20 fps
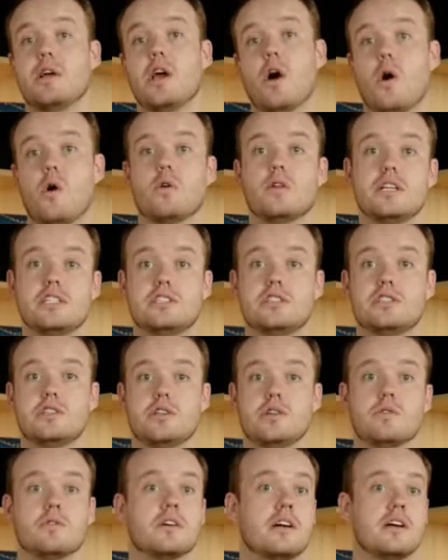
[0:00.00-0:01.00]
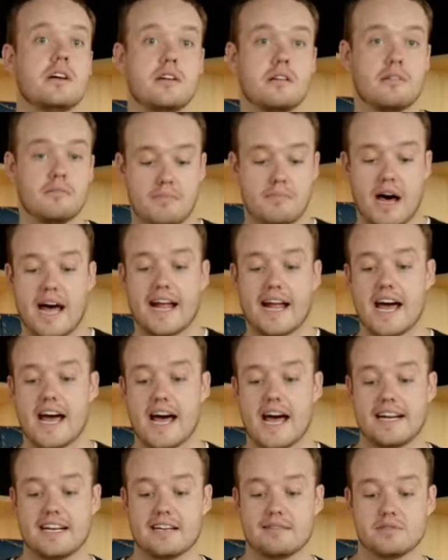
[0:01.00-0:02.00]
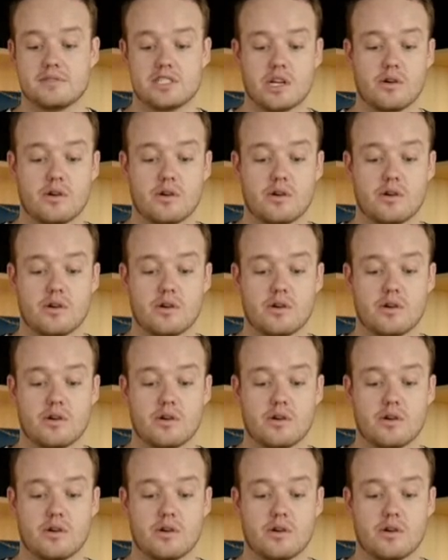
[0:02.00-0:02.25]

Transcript: We only do buy items.